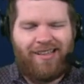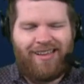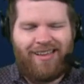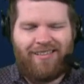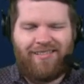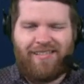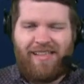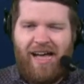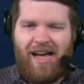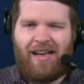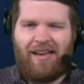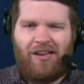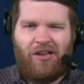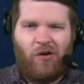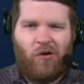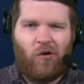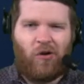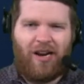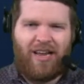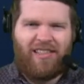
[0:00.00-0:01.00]
It's not
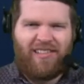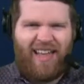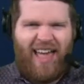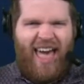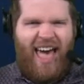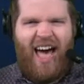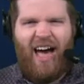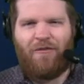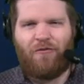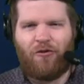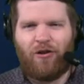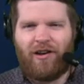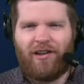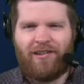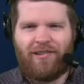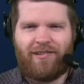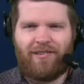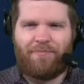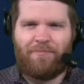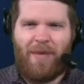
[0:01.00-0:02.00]
good. It's
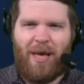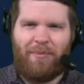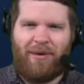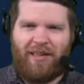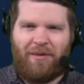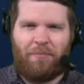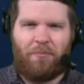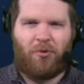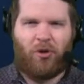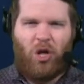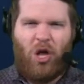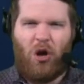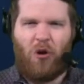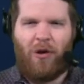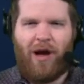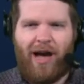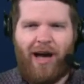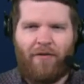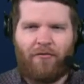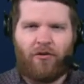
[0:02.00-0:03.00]
average. Maybe it
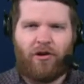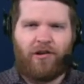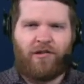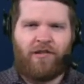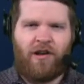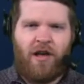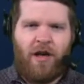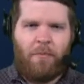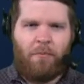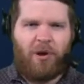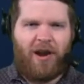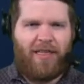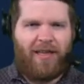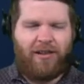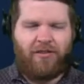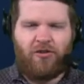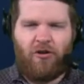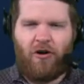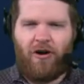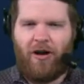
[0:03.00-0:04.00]
below average. But I
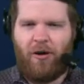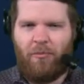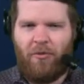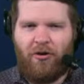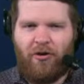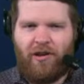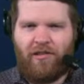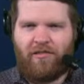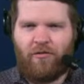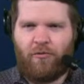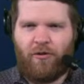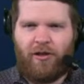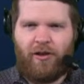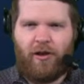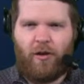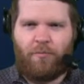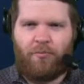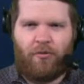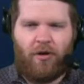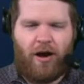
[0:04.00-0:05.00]
think Darnell Mooney's a really
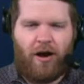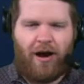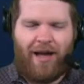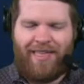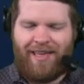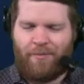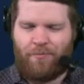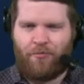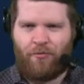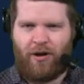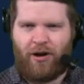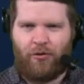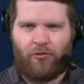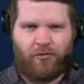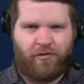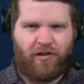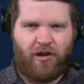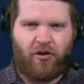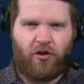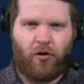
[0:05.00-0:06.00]
good player. I think
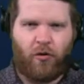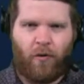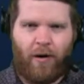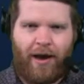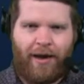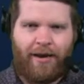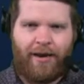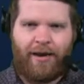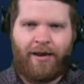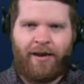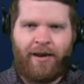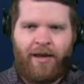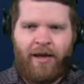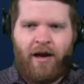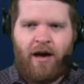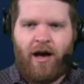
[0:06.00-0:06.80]
Pringle's underrated.